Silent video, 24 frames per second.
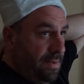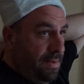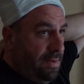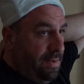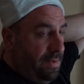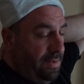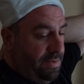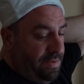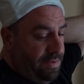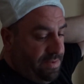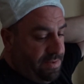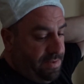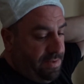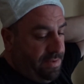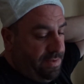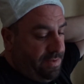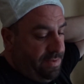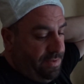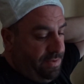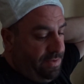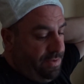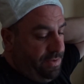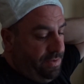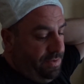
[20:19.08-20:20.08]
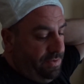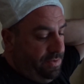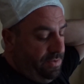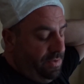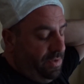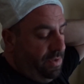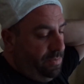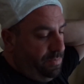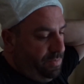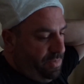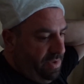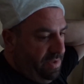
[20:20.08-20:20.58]
I decided
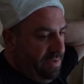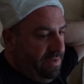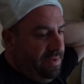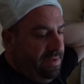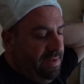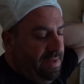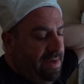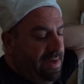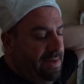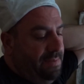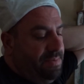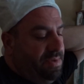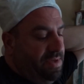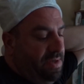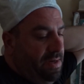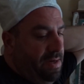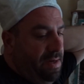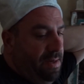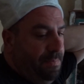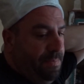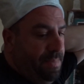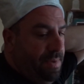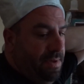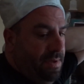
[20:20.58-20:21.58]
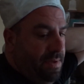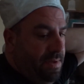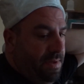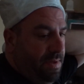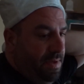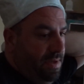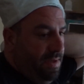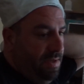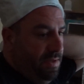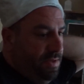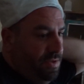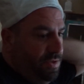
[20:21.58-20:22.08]
to bring the laptop
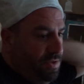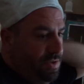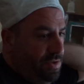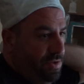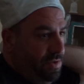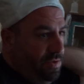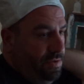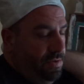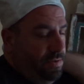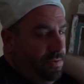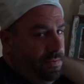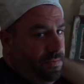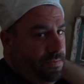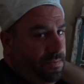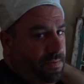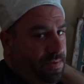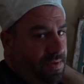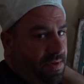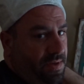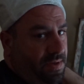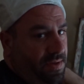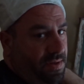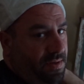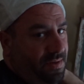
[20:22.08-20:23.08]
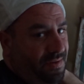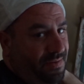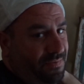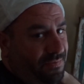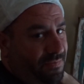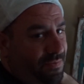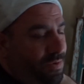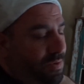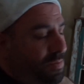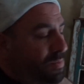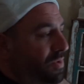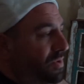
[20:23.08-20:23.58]
into the
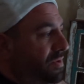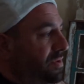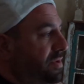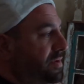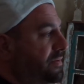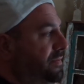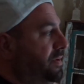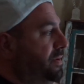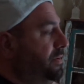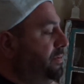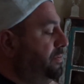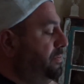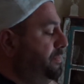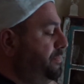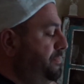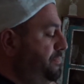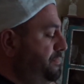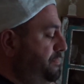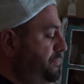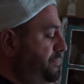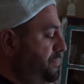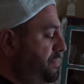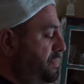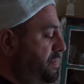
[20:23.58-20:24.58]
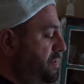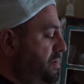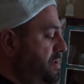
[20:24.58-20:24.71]
formal living room.